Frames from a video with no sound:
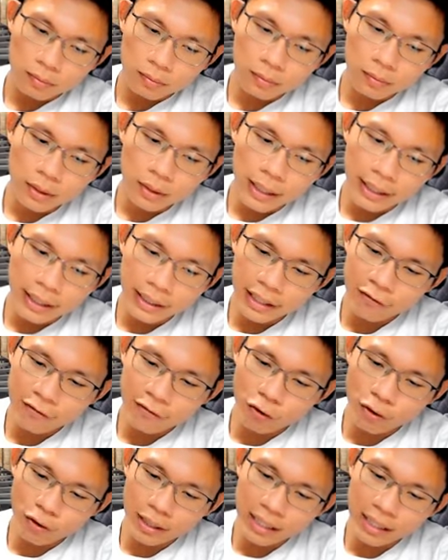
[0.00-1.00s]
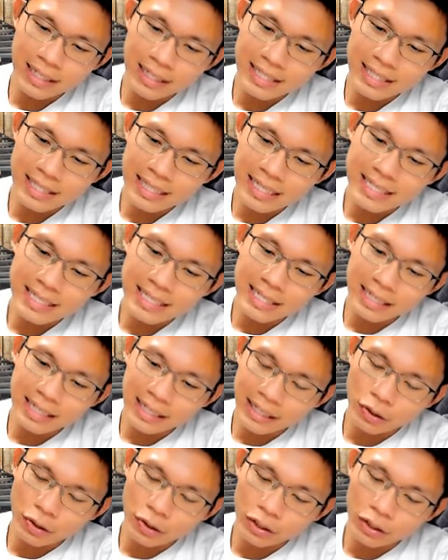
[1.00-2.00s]
And therefore, it is
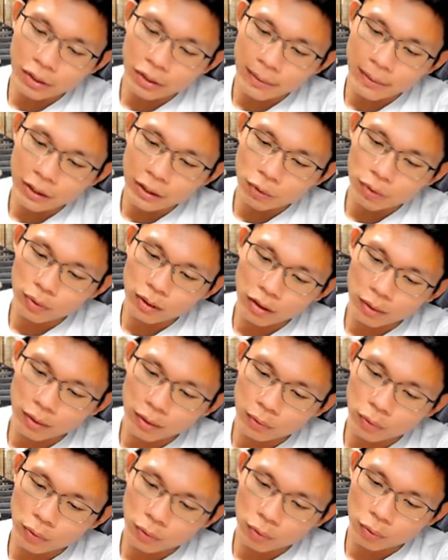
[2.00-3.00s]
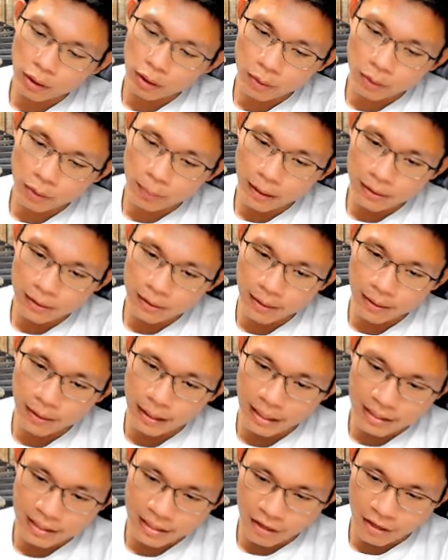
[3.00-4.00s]
easily going to be 2,200 plus
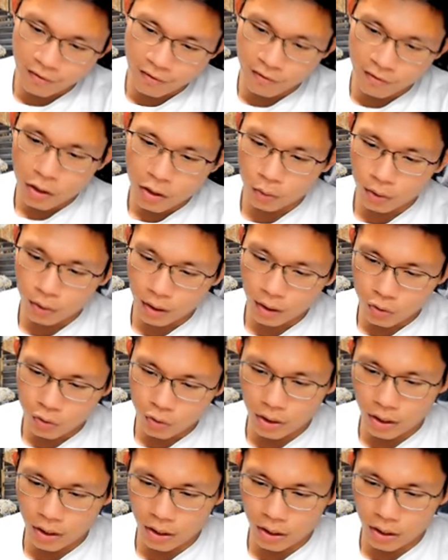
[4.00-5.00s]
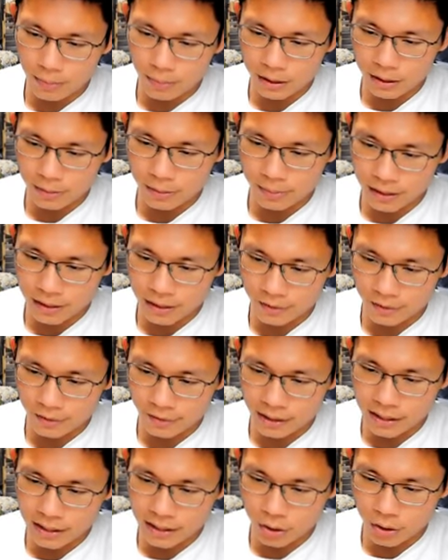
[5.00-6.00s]
PSF, 2,300 plus PSF,
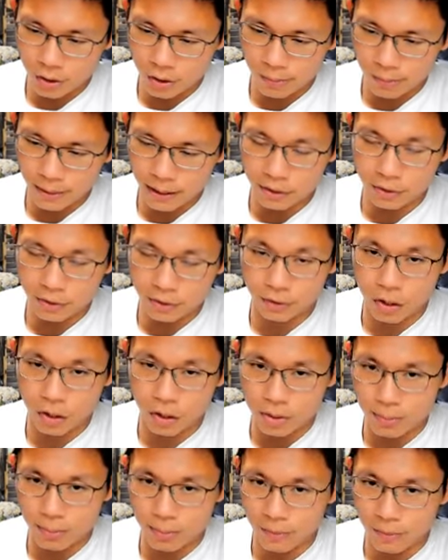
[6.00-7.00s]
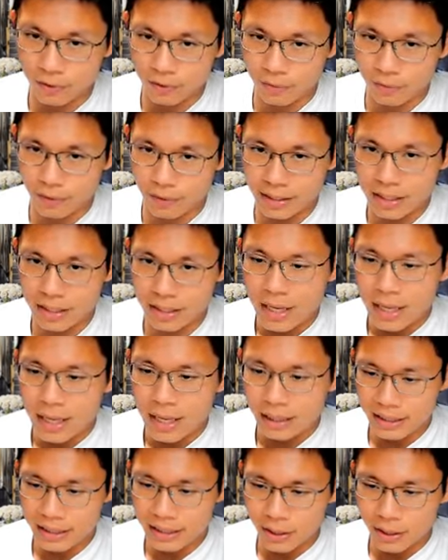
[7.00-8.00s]
and this is going to be a notch above the rest.
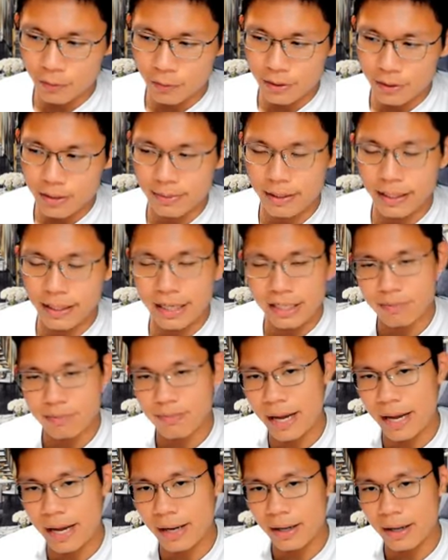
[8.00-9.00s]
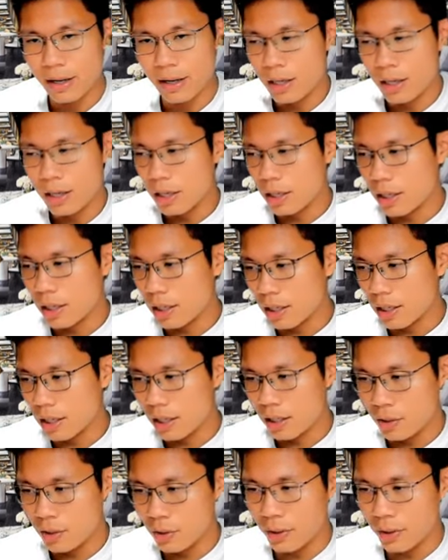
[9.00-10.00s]
Does it always mean that it's bad?
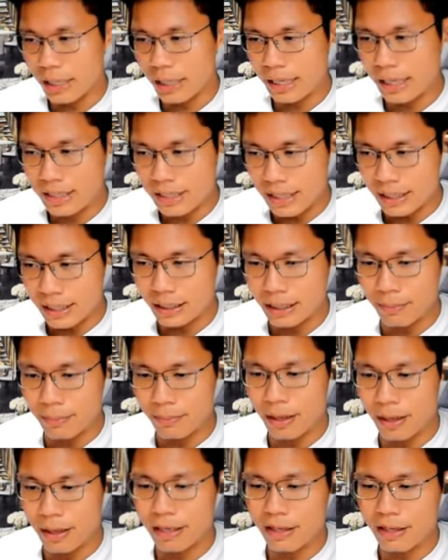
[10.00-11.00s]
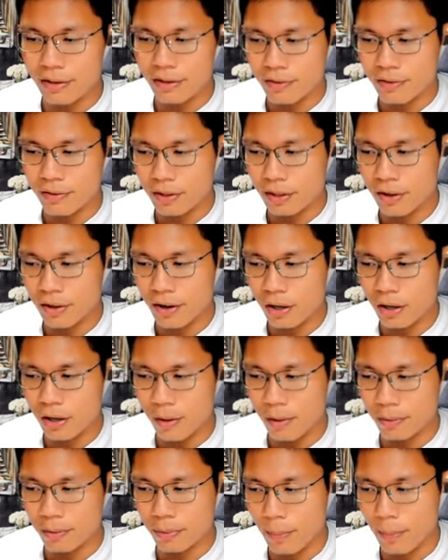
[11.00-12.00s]
Not exactly, but if you are
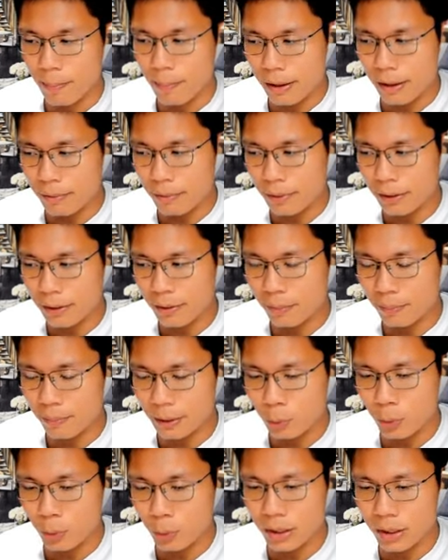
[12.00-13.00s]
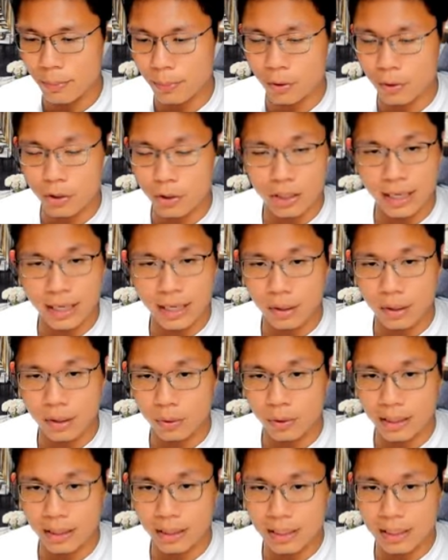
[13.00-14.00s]
comparing between the projects, I
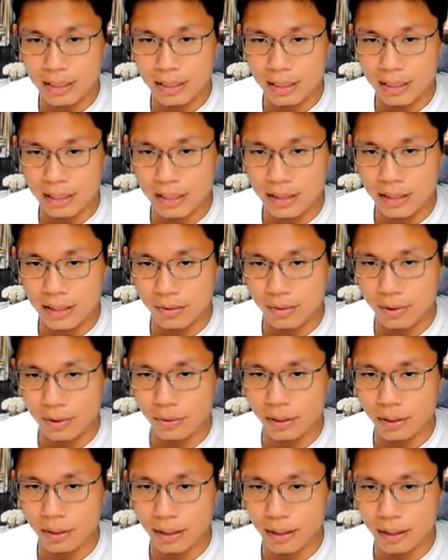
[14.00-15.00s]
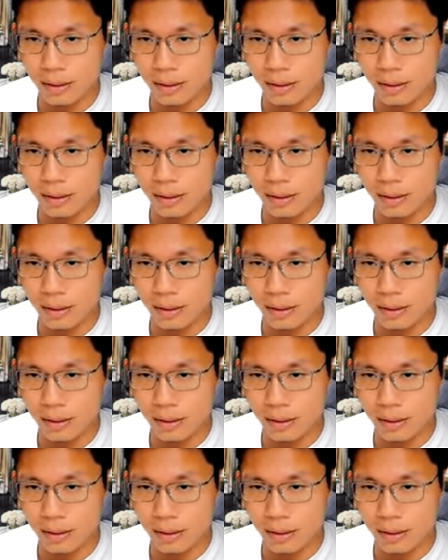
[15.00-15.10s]
don't think it's necessarily only